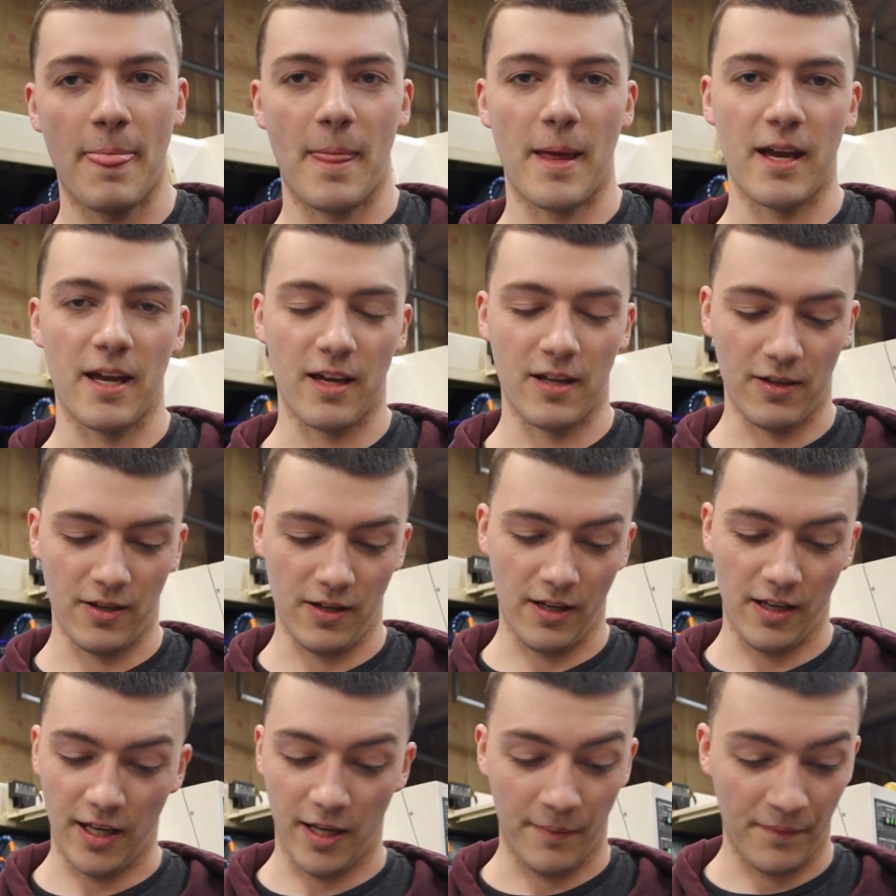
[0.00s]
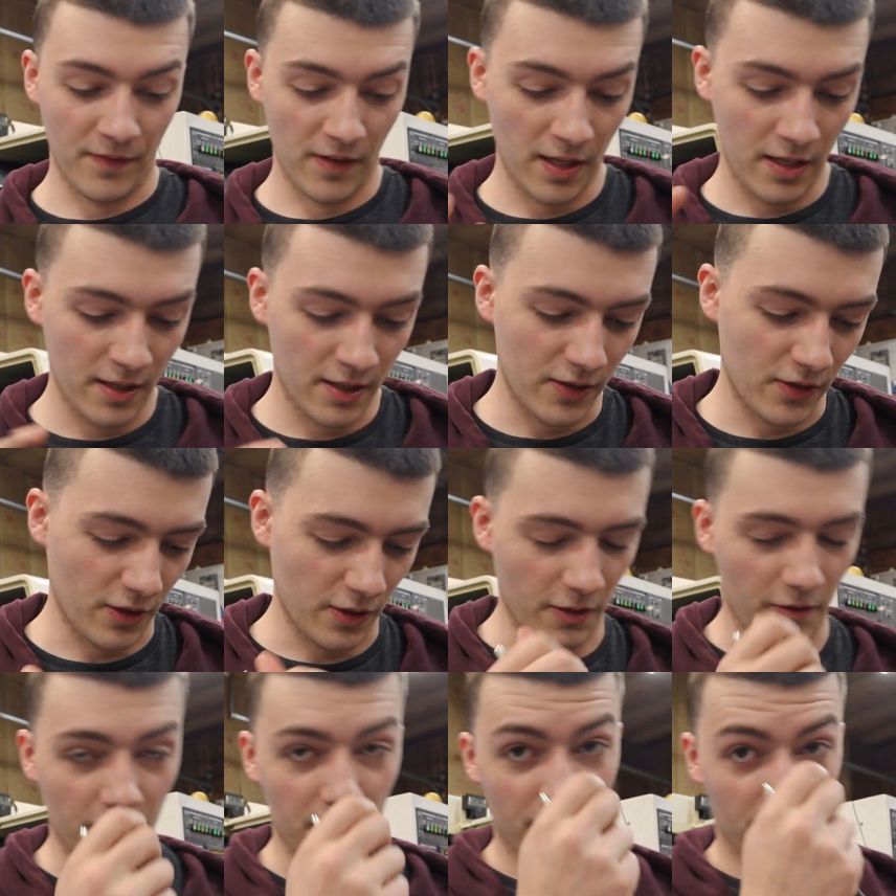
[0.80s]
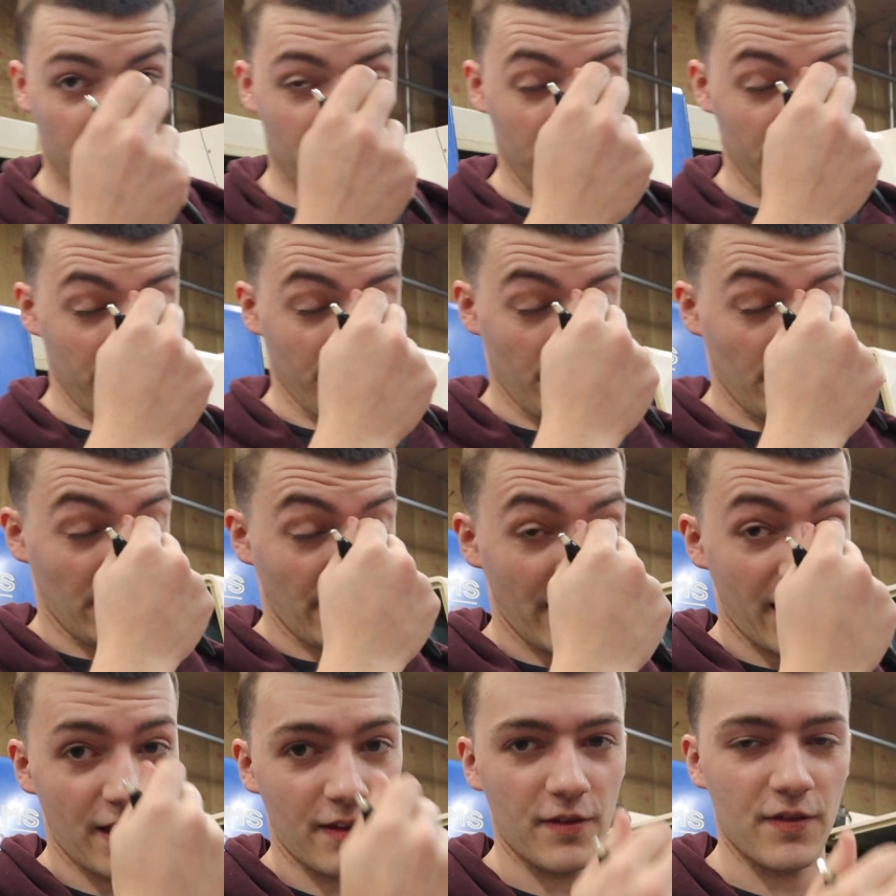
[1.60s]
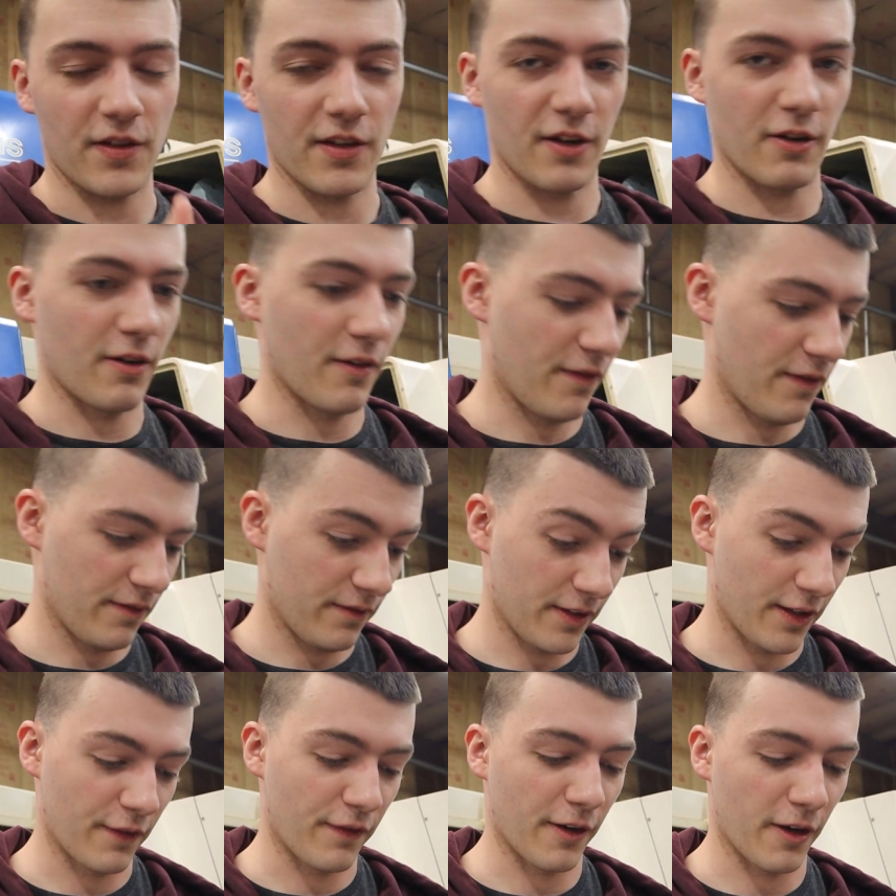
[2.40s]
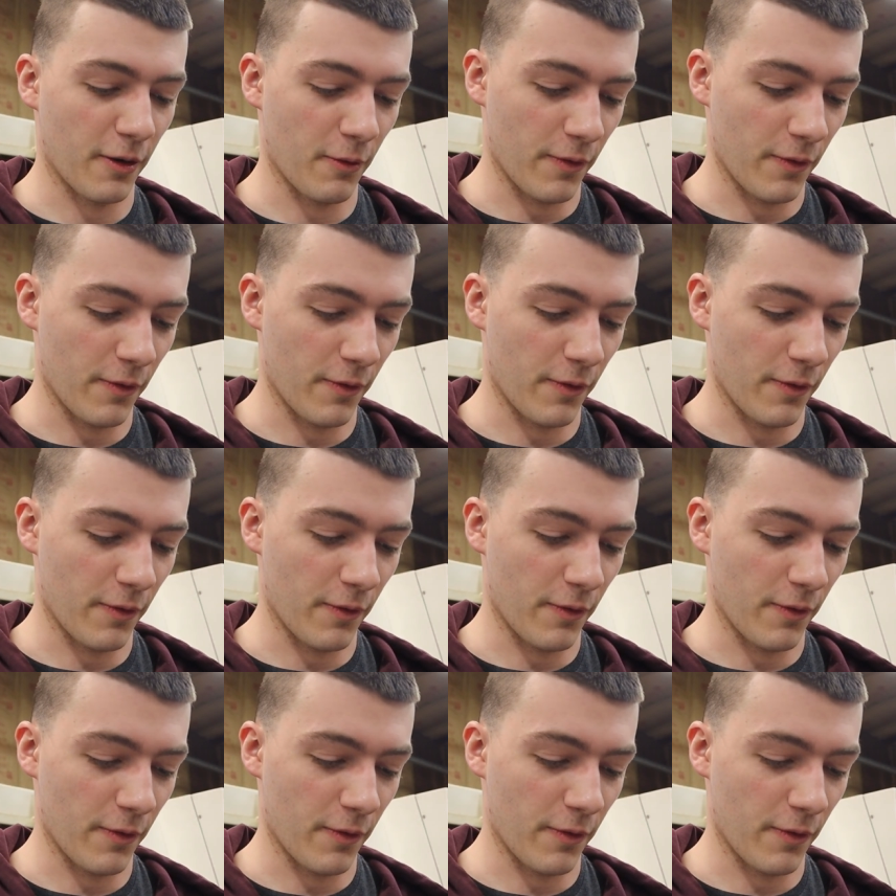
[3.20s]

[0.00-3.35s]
And yeah, so lathes, they're very